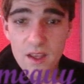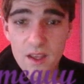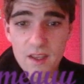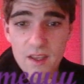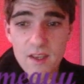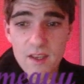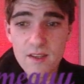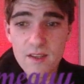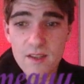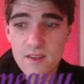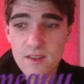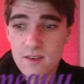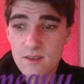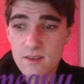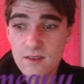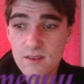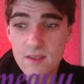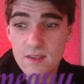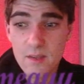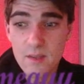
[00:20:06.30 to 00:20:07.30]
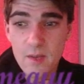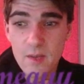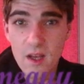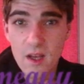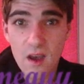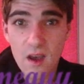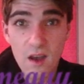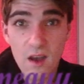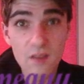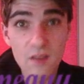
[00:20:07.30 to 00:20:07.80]
is
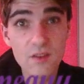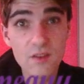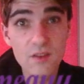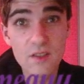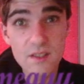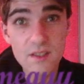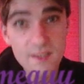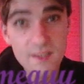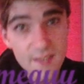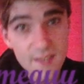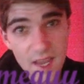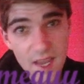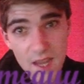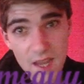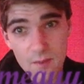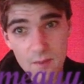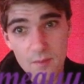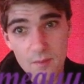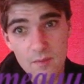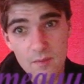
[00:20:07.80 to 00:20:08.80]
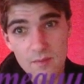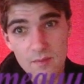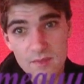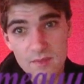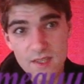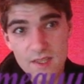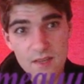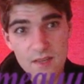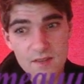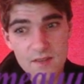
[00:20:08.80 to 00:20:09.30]
similar to the same
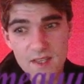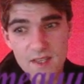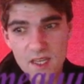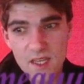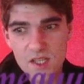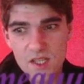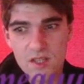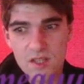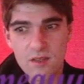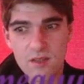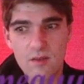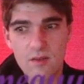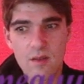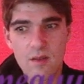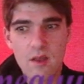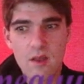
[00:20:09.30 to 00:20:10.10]
civilization